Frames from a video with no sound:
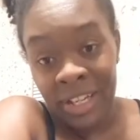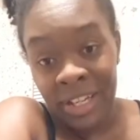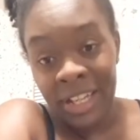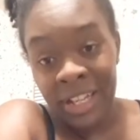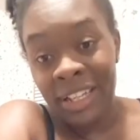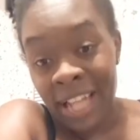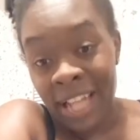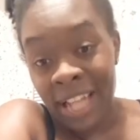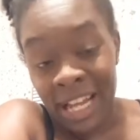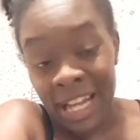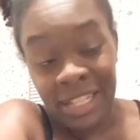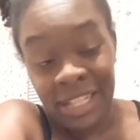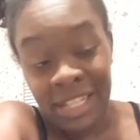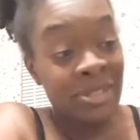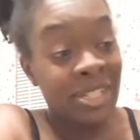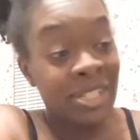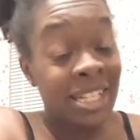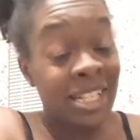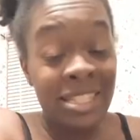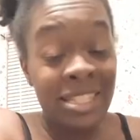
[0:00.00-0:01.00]
Like some
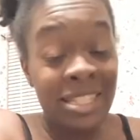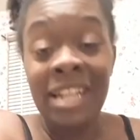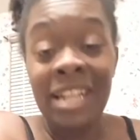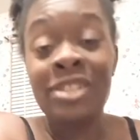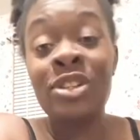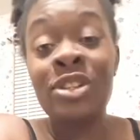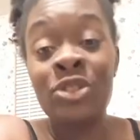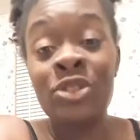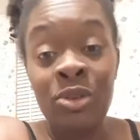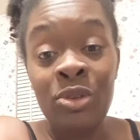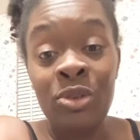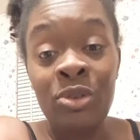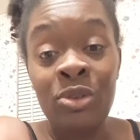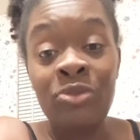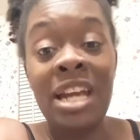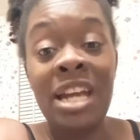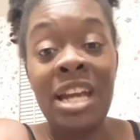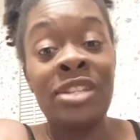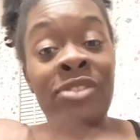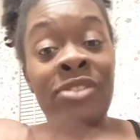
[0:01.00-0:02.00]
teas that's the truth,
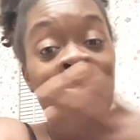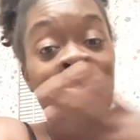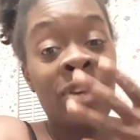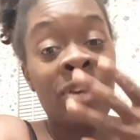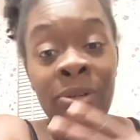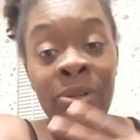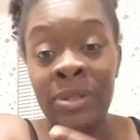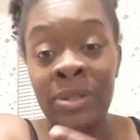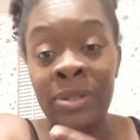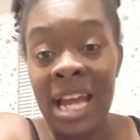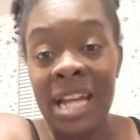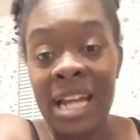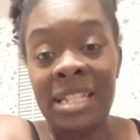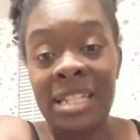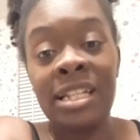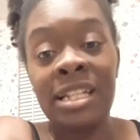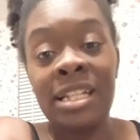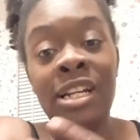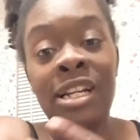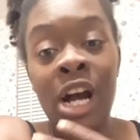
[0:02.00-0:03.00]
that is very
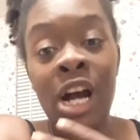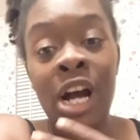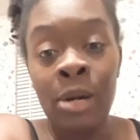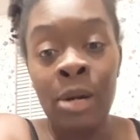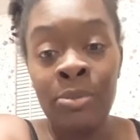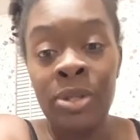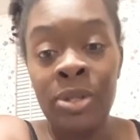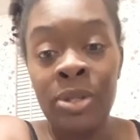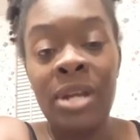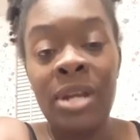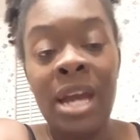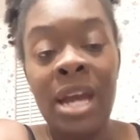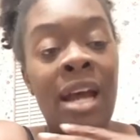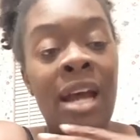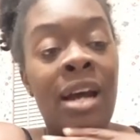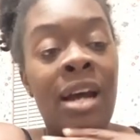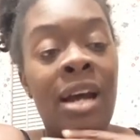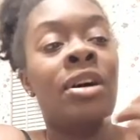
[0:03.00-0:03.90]
relaxing, calm you down,